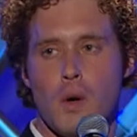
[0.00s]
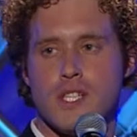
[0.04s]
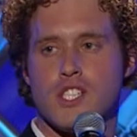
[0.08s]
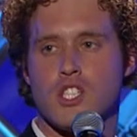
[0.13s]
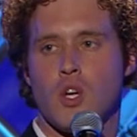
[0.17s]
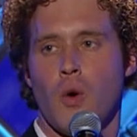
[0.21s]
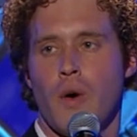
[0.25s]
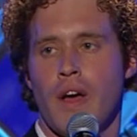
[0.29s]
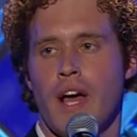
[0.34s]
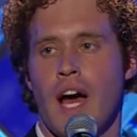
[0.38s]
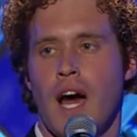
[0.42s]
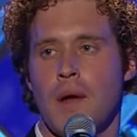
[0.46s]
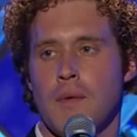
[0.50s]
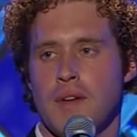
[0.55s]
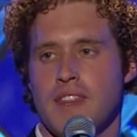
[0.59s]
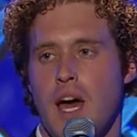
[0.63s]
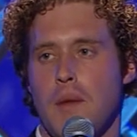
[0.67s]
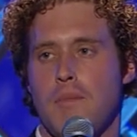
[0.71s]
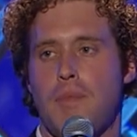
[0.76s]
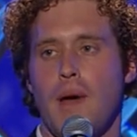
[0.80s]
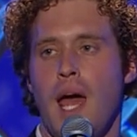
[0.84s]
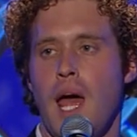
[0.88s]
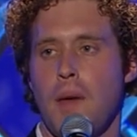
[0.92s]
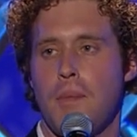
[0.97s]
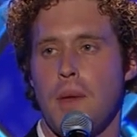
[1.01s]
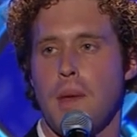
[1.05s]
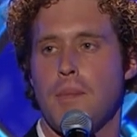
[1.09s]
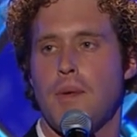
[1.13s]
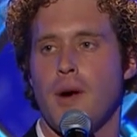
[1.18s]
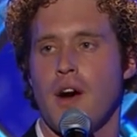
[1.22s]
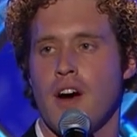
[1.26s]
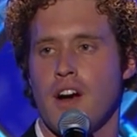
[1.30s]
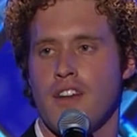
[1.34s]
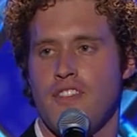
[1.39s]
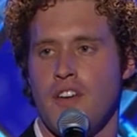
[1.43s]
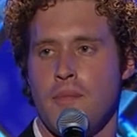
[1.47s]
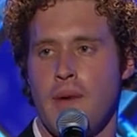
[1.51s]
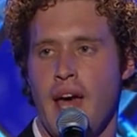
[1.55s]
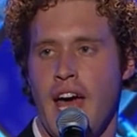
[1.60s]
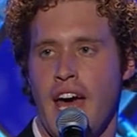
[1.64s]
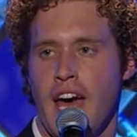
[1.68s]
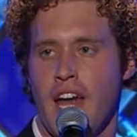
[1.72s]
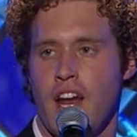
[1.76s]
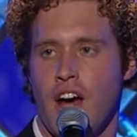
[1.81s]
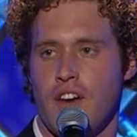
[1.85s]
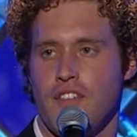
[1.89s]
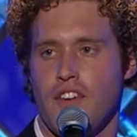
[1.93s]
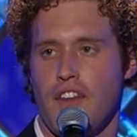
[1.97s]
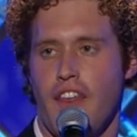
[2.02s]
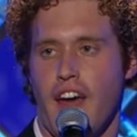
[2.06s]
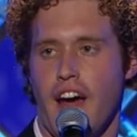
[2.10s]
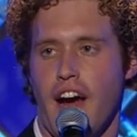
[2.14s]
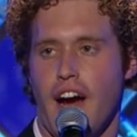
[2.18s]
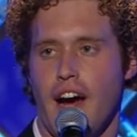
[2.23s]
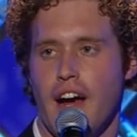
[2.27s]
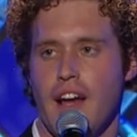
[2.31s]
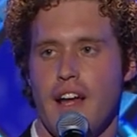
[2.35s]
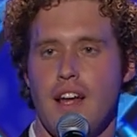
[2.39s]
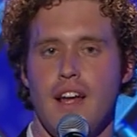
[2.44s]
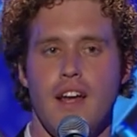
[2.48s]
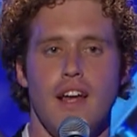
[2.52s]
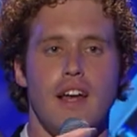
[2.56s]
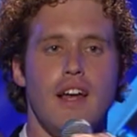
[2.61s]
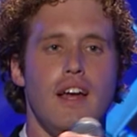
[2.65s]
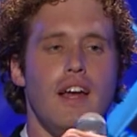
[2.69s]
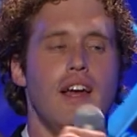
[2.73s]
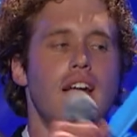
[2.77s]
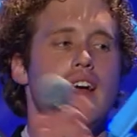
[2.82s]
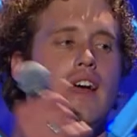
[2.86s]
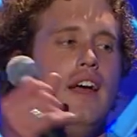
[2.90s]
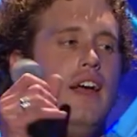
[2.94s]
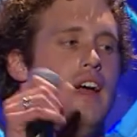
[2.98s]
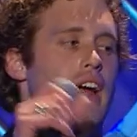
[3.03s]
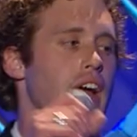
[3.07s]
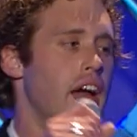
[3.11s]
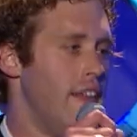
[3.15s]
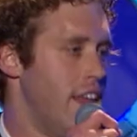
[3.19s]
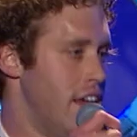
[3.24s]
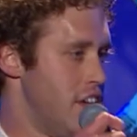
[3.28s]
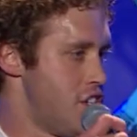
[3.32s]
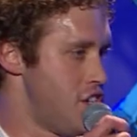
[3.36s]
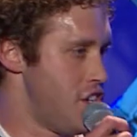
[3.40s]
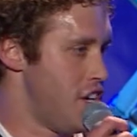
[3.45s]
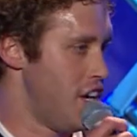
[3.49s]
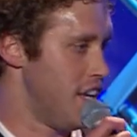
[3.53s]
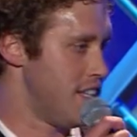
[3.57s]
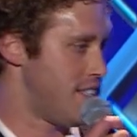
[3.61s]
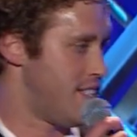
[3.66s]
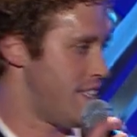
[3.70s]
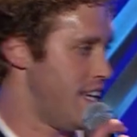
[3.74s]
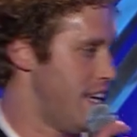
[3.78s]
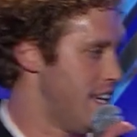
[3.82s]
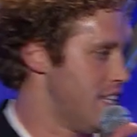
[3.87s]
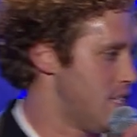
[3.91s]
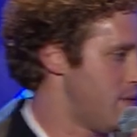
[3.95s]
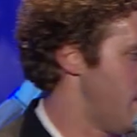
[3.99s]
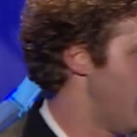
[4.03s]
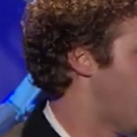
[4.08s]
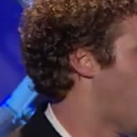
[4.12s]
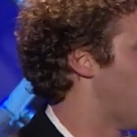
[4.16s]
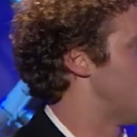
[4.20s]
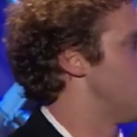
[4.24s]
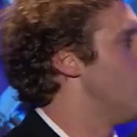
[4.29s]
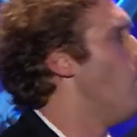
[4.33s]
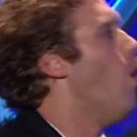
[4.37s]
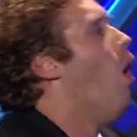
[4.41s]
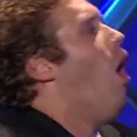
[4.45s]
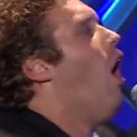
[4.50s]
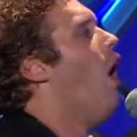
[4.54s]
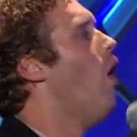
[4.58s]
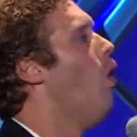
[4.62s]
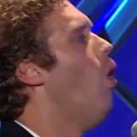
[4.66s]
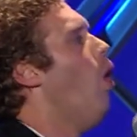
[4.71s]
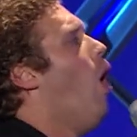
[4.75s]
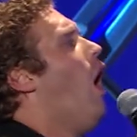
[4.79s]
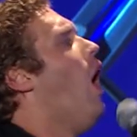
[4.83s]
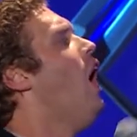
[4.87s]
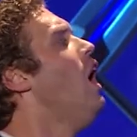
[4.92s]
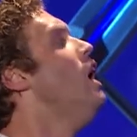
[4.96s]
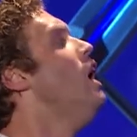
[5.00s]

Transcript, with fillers: What's going on with that baby bird of a man over there? Then she just sees me like, bleh, bleh,